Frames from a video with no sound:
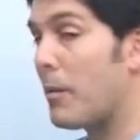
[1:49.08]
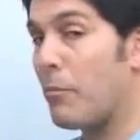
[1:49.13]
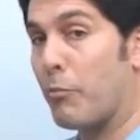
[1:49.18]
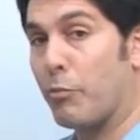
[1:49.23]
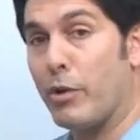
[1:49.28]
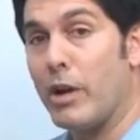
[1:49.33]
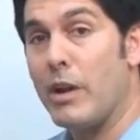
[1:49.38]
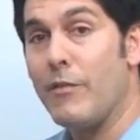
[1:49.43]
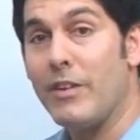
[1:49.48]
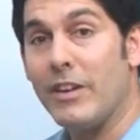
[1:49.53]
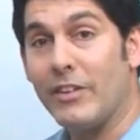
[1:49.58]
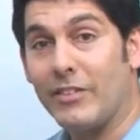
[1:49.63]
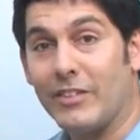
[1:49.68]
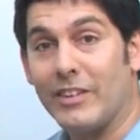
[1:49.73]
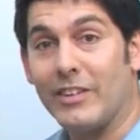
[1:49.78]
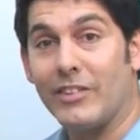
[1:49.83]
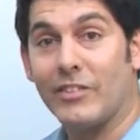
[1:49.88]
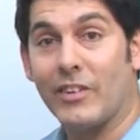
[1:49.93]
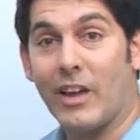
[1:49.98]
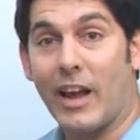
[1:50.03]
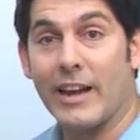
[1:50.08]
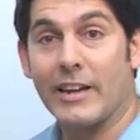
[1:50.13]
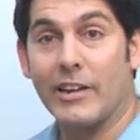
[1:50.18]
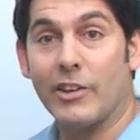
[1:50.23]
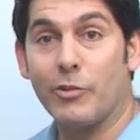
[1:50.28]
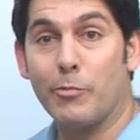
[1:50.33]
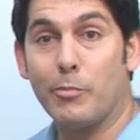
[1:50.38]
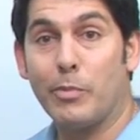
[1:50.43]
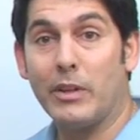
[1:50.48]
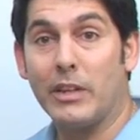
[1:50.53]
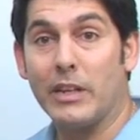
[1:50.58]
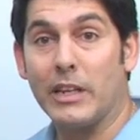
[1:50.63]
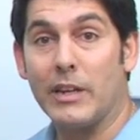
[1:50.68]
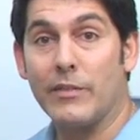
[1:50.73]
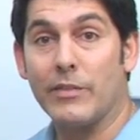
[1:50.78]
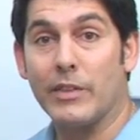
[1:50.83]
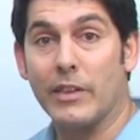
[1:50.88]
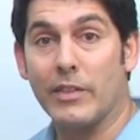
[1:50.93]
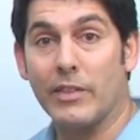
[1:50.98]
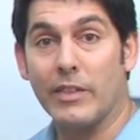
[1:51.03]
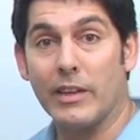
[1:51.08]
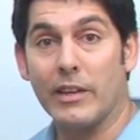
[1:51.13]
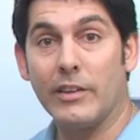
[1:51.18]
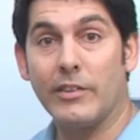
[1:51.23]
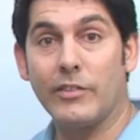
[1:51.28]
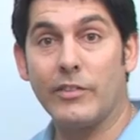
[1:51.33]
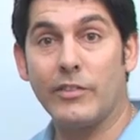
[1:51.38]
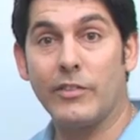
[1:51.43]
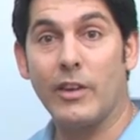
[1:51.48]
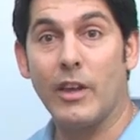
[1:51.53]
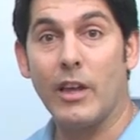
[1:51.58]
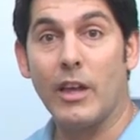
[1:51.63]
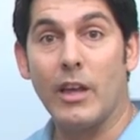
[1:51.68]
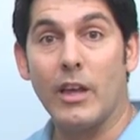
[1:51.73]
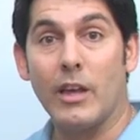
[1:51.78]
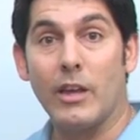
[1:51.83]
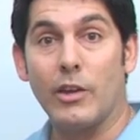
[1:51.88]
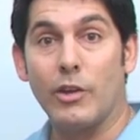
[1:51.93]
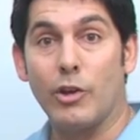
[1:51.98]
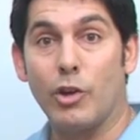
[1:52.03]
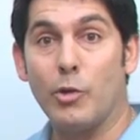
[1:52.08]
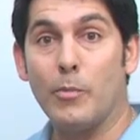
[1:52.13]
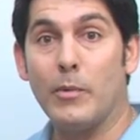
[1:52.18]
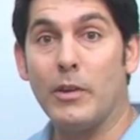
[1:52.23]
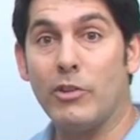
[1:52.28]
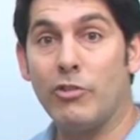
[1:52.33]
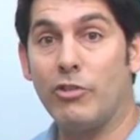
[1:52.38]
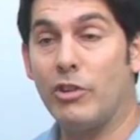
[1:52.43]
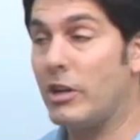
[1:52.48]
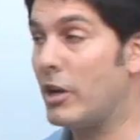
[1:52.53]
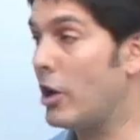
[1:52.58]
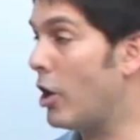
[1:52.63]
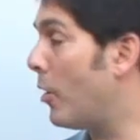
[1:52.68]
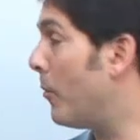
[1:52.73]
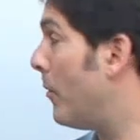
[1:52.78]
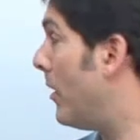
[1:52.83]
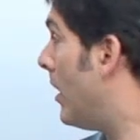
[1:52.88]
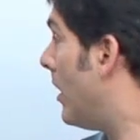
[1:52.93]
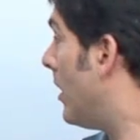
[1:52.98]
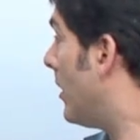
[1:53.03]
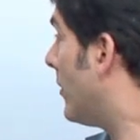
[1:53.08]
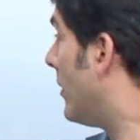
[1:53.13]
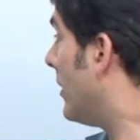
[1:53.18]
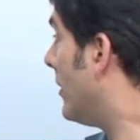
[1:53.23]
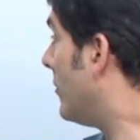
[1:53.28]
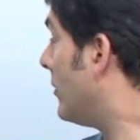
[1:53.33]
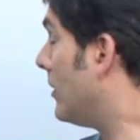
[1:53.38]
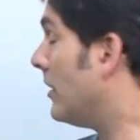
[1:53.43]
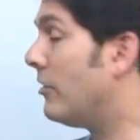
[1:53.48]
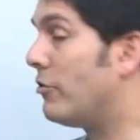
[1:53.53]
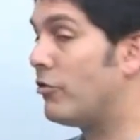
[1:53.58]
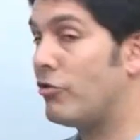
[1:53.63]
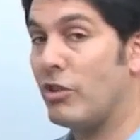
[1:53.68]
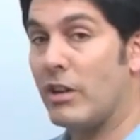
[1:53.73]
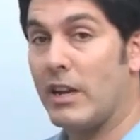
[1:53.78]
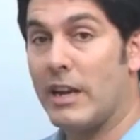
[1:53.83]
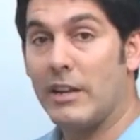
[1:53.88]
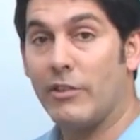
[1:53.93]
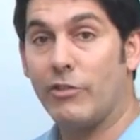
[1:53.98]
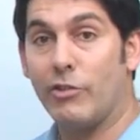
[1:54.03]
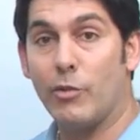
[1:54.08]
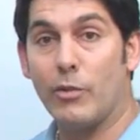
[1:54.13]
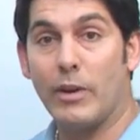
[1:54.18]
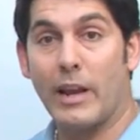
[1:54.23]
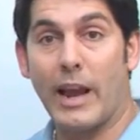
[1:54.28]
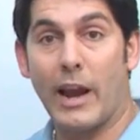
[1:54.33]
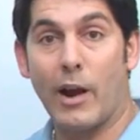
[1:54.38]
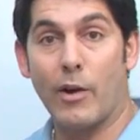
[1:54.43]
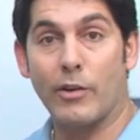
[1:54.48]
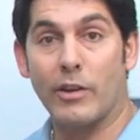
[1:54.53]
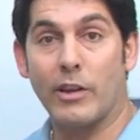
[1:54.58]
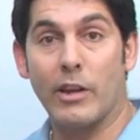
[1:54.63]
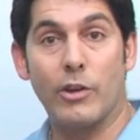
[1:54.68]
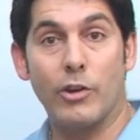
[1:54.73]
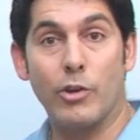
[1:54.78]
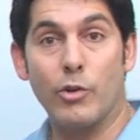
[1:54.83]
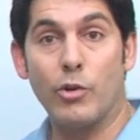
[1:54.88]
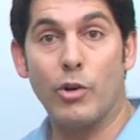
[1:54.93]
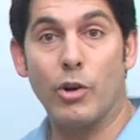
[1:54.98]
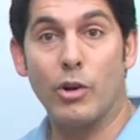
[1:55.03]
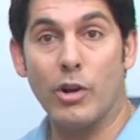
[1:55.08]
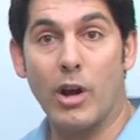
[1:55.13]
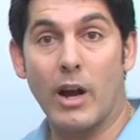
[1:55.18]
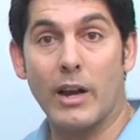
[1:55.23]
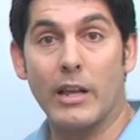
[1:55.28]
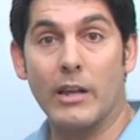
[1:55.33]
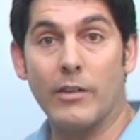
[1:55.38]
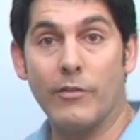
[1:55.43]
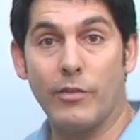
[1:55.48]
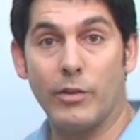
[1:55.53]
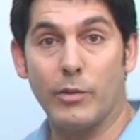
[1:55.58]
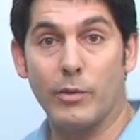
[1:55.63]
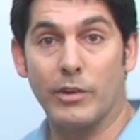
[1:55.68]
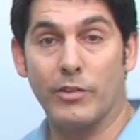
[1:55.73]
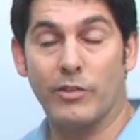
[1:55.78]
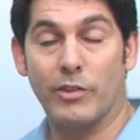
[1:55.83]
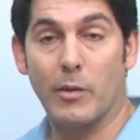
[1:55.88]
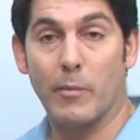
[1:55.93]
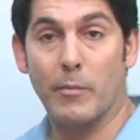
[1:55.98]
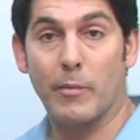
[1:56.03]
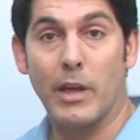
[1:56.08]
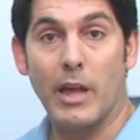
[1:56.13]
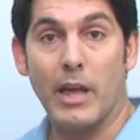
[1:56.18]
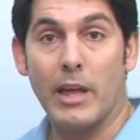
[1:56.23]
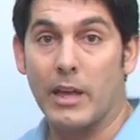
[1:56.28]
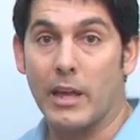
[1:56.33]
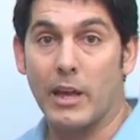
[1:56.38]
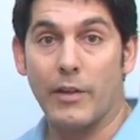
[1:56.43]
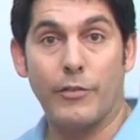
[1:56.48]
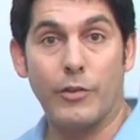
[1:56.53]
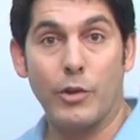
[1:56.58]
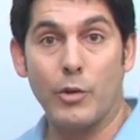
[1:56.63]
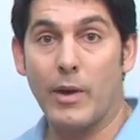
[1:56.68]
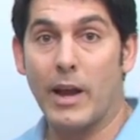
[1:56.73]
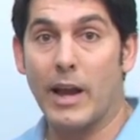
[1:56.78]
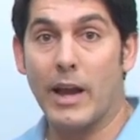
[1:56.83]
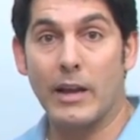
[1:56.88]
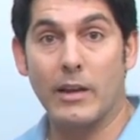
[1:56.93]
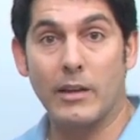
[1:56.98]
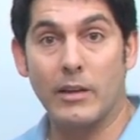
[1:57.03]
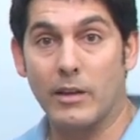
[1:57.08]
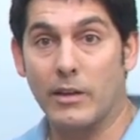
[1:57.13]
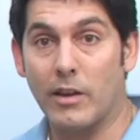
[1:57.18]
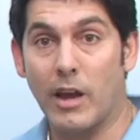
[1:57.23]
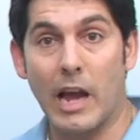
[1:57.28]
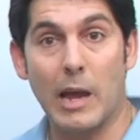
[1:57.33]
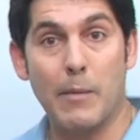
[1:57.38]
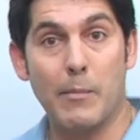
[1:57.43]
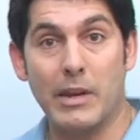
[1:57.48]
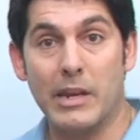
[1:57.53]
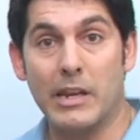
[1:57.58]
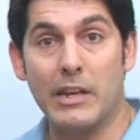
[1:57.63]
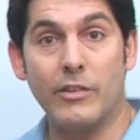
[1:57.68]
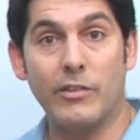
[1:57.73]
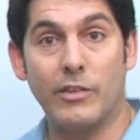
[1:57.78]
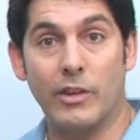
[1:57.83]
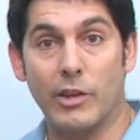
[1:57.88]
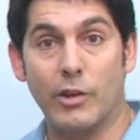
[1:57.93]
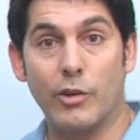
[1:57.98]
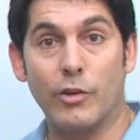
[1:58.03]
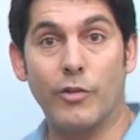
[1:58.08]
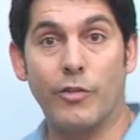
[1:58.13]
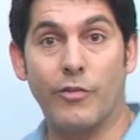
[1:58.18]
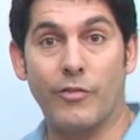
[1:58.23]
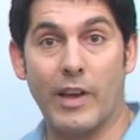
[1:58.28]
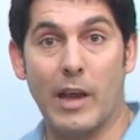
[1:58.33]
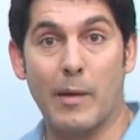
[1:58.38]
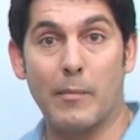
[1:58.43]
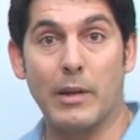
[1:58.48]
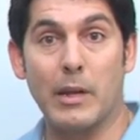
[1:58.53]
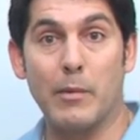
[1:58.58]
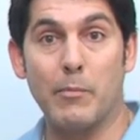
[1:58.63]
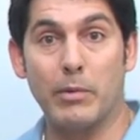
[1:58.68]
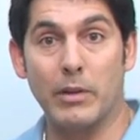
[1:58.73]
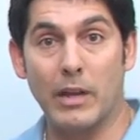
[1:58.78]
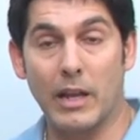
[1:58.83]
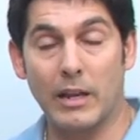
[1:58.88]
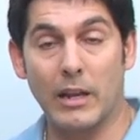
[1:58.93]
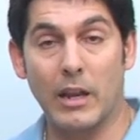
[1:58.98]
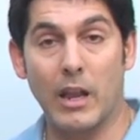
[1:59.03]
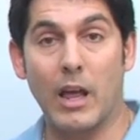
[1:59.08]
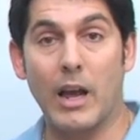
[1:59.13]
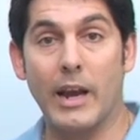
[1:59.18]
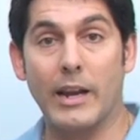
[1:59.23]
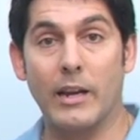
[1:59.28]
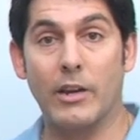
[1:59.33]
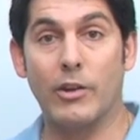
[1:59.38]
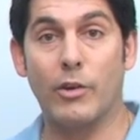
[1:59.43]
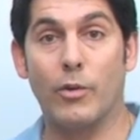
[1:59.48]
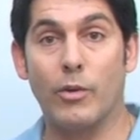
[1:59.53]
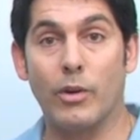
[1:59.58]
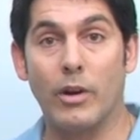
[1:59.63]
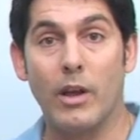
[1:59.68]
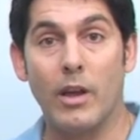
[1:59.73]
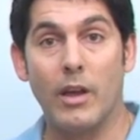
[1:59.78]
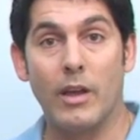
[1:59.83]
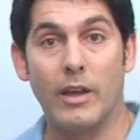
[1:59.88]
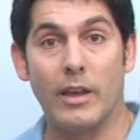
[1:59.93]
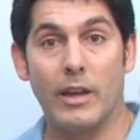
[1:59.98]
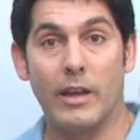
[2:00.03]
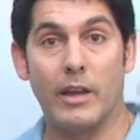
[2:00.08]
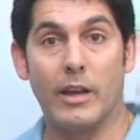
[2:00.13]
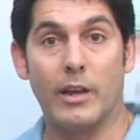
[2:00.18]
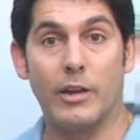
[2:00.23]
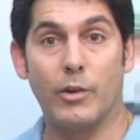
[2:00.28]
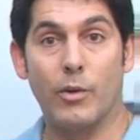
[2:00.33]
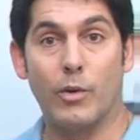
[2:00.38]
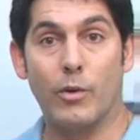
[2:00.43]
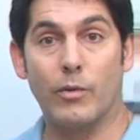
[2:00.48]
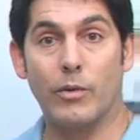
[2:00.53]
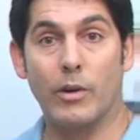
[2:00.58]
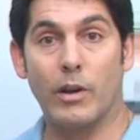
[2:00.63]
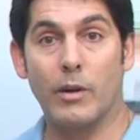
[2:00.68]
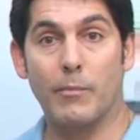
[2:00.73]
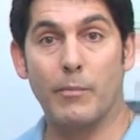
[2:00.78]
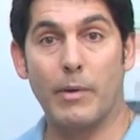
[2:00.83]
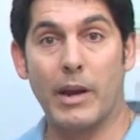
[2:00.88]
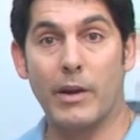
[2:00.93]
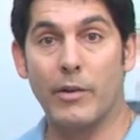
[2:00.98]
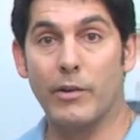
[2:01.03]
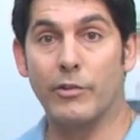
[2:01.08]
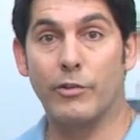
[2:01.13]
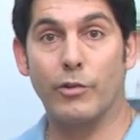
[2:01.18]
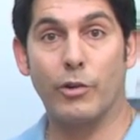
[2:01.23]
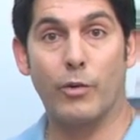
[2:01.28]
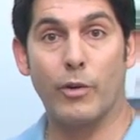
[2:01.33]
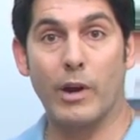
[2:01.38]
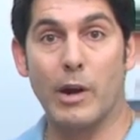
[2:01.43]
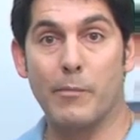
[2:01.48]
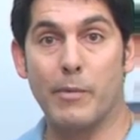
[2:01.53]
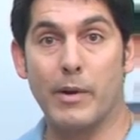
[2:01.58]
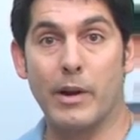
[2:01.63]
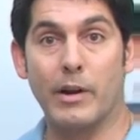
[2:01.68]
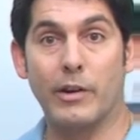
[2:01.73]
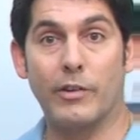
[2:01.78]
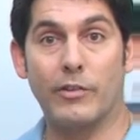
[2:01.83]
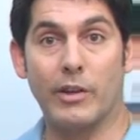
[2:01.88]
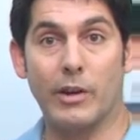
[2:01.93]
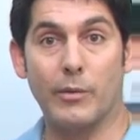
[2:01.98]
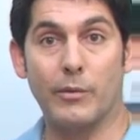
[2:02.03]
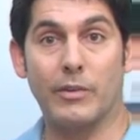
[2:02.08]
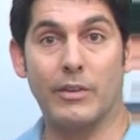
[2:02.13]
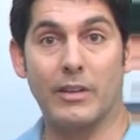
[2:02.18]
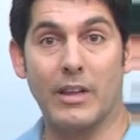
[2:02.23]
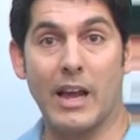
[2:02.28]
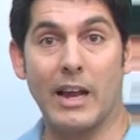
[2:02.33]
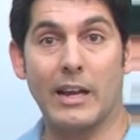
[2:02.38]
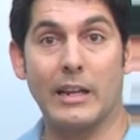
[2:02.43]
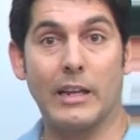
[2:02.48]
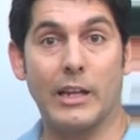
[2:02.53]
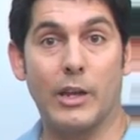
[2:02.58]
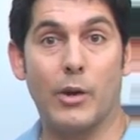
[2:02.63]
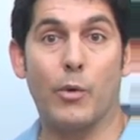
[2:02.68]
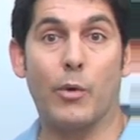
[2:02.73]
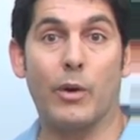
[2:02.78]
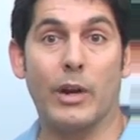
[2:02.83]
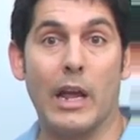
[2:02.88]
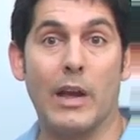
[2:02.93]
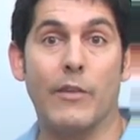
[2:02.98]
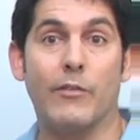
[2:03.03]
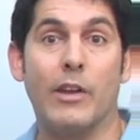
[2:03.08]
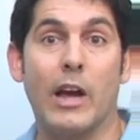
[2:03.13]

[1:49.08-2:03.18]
previously, scientists believed that this human genome, these genes you inherited, and you could not influence them. If you had diabetes in your family bloodline and your parents or grandparents, then it was likely you were going to have